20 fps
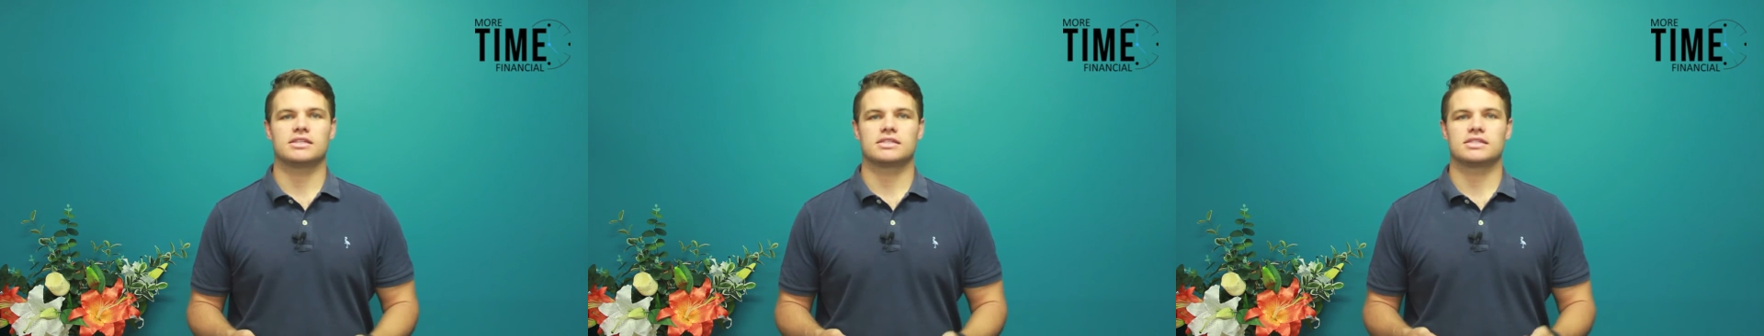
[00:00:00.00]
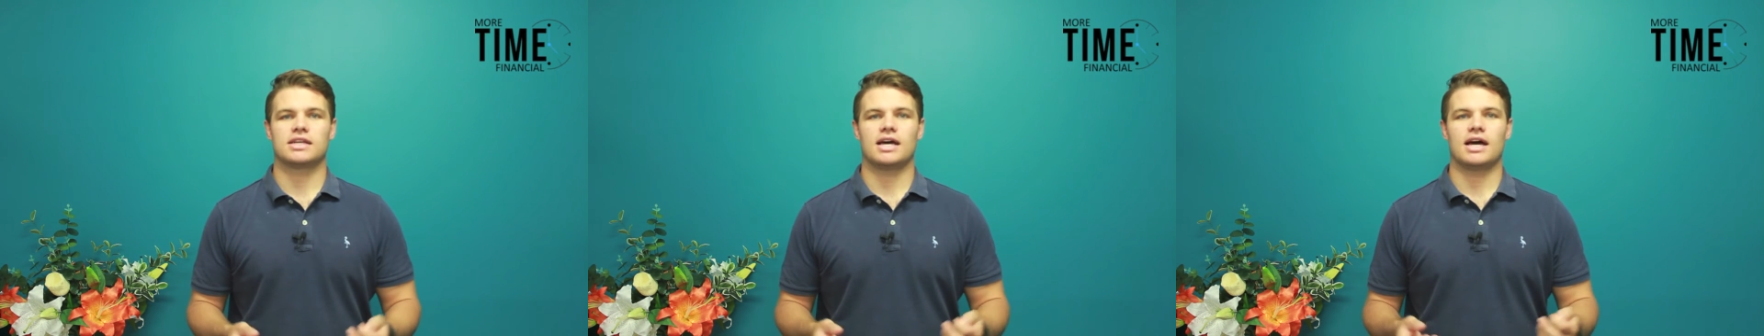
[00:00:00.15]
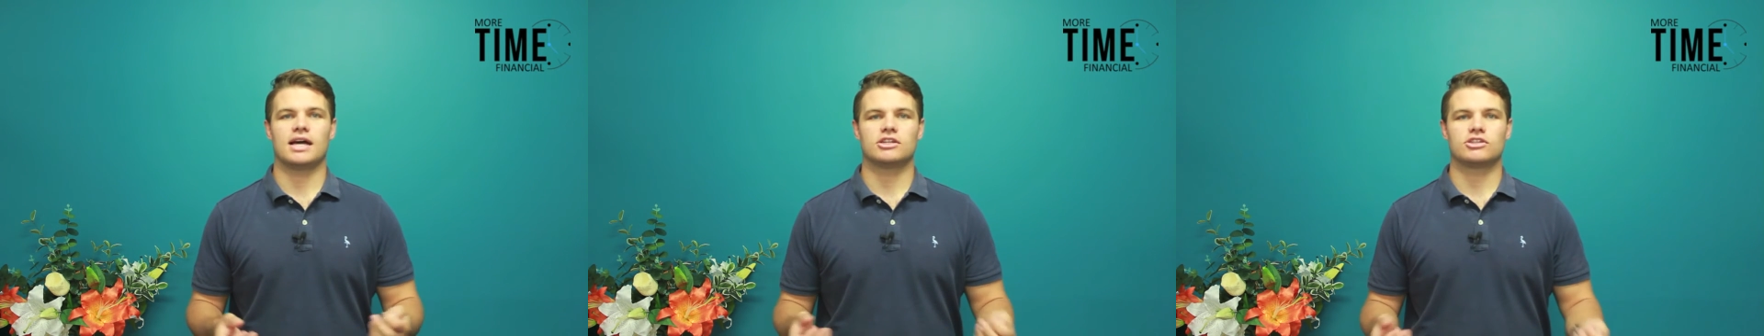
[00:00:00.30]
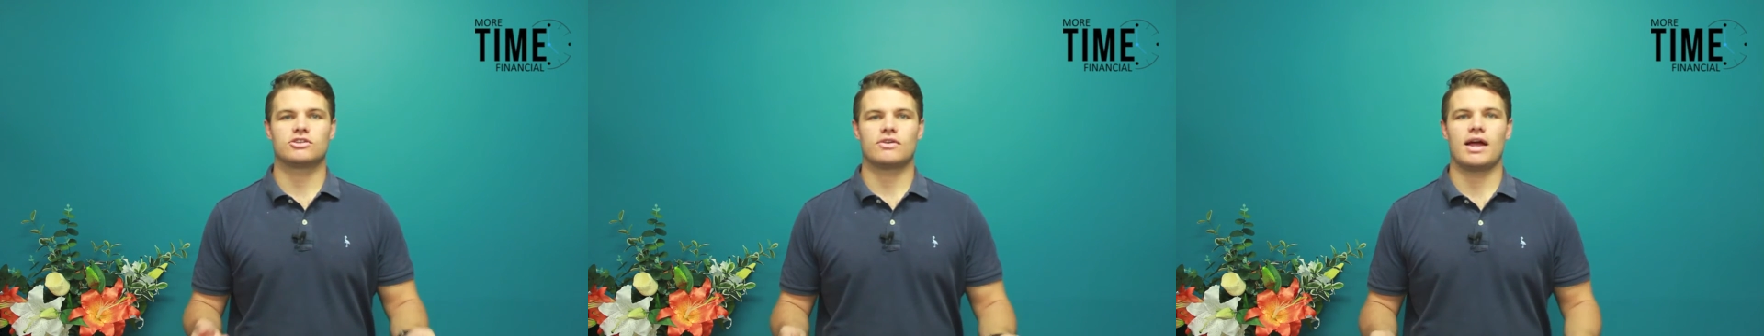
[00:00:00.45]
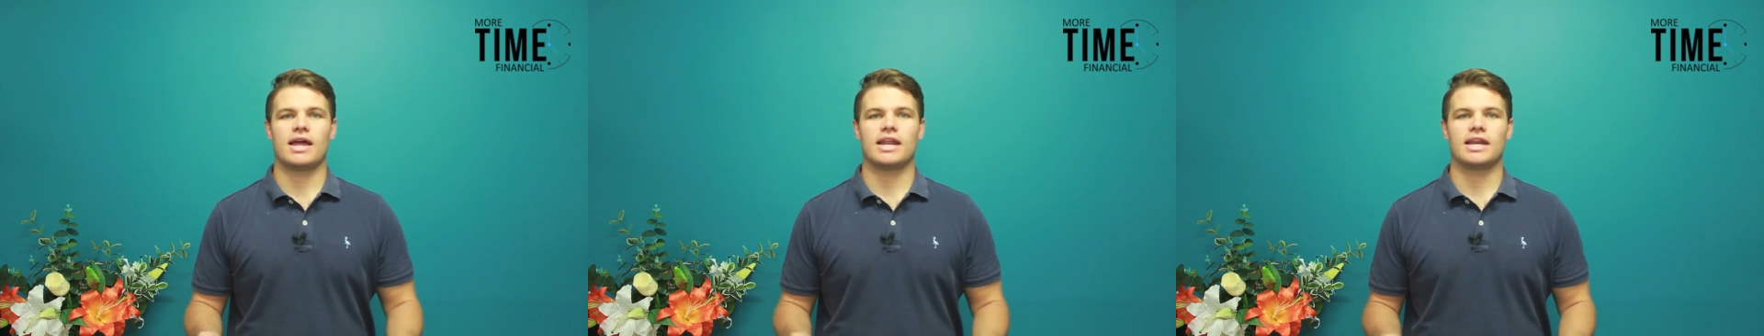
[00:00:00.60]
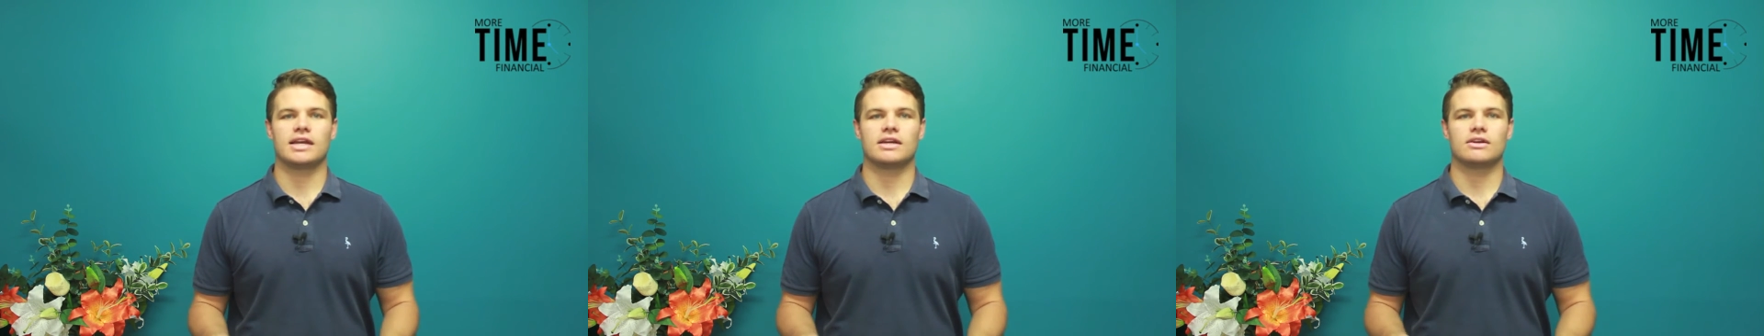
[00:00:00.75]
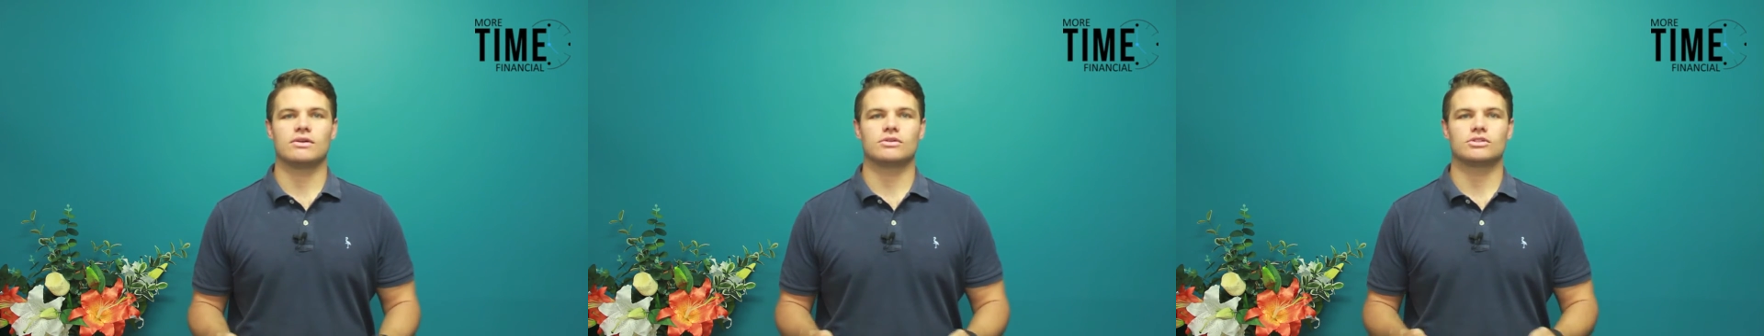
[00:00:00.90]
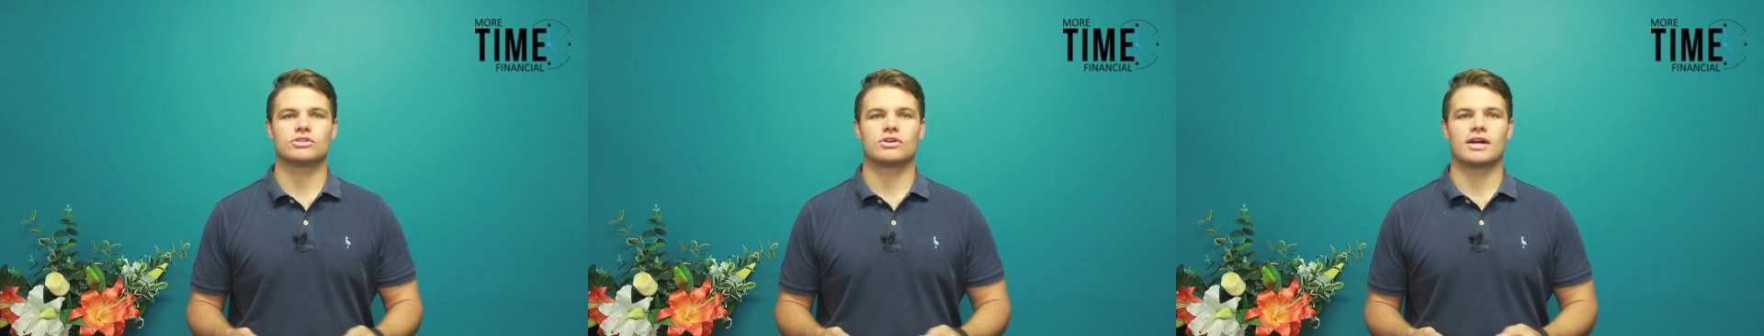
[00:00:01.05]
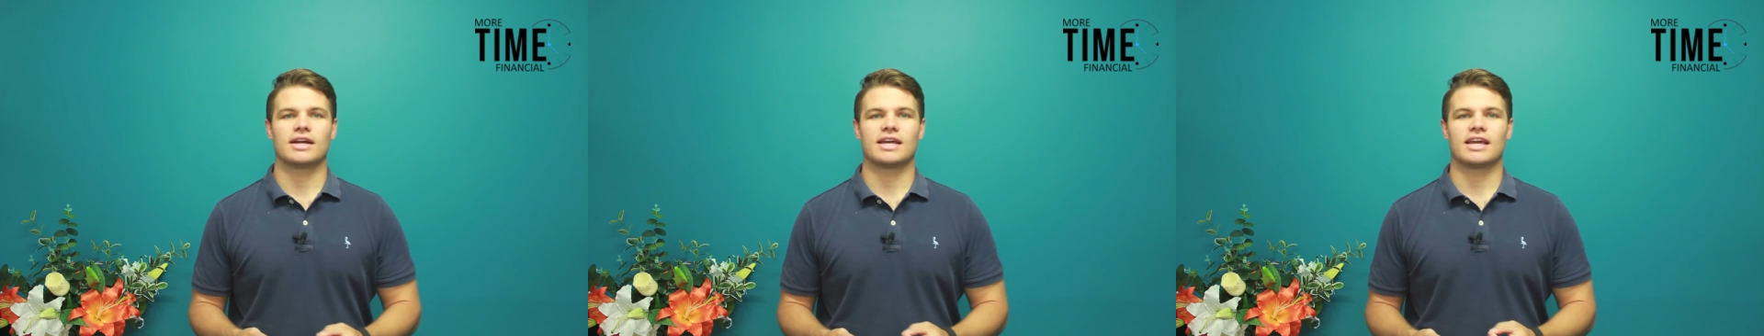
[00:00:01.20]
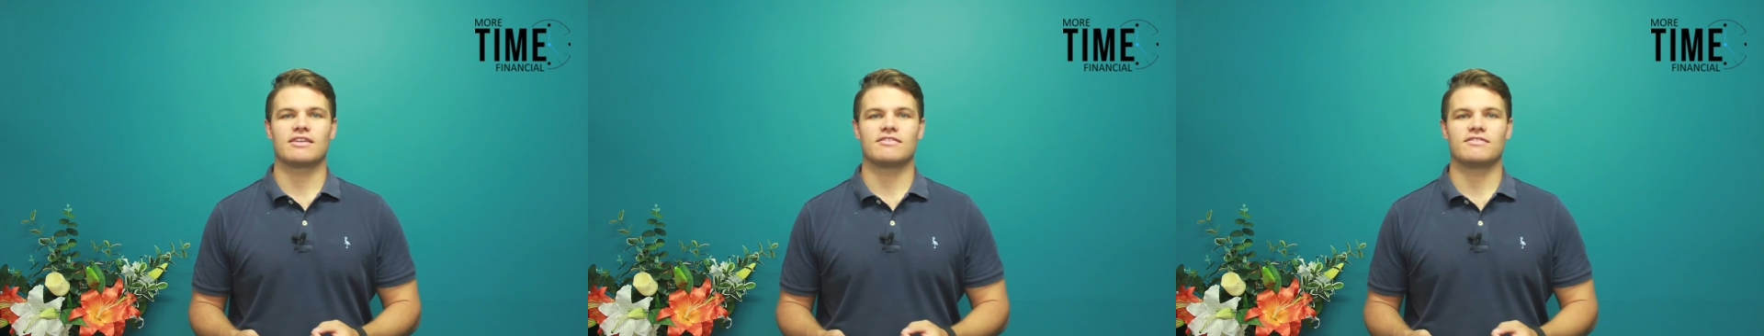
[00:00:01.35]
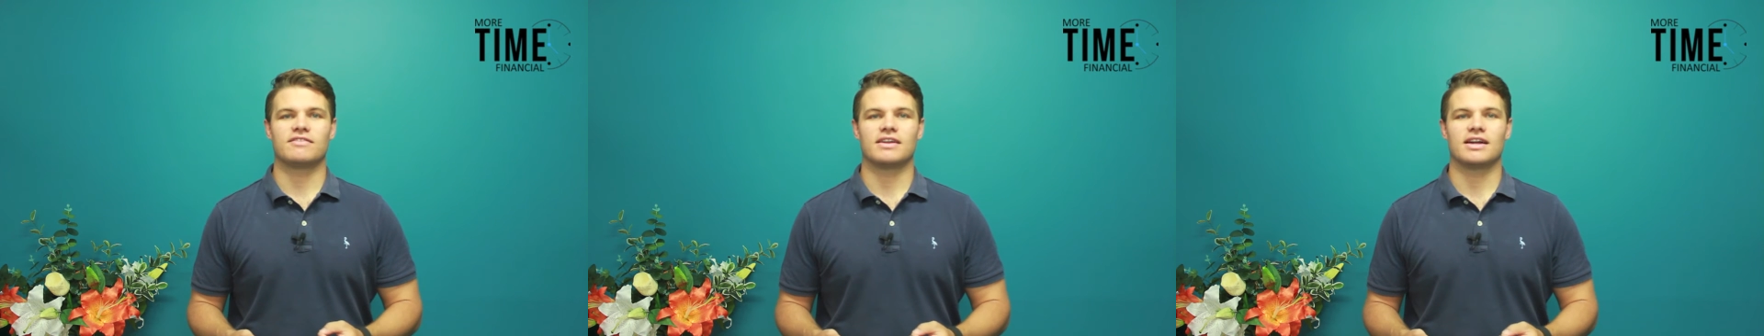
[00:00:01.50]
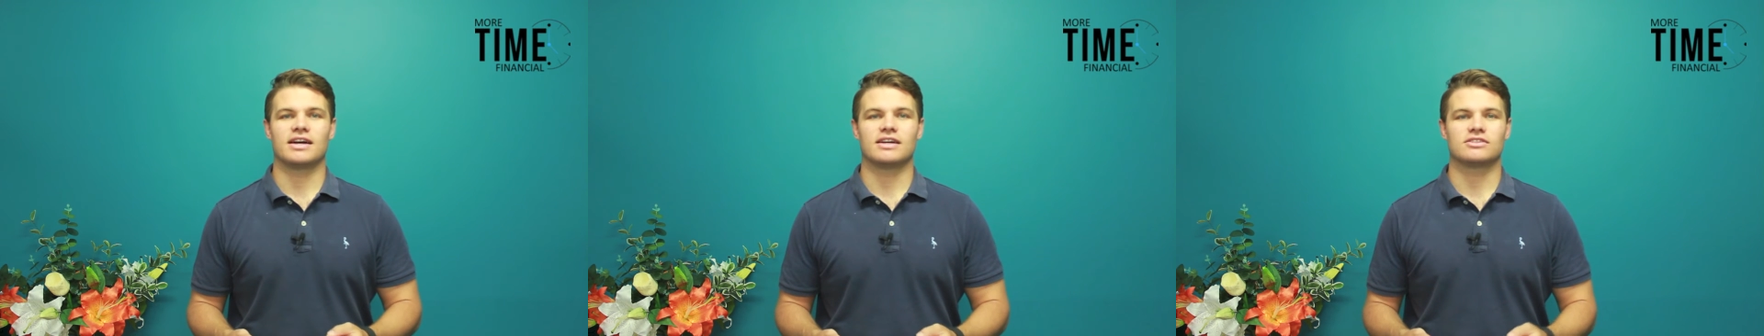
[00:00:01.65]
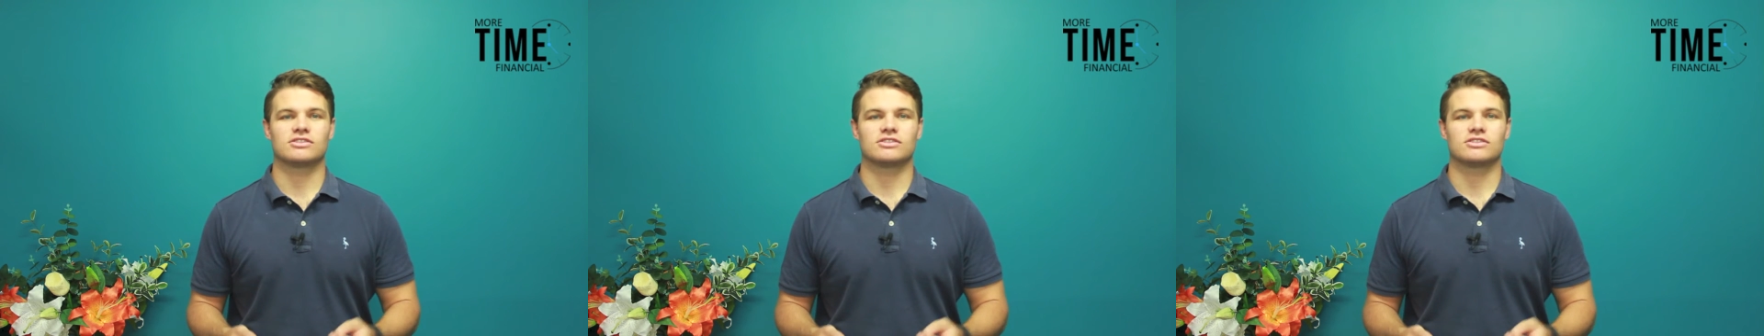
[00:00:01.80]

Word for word: to start training or trying to get fitter.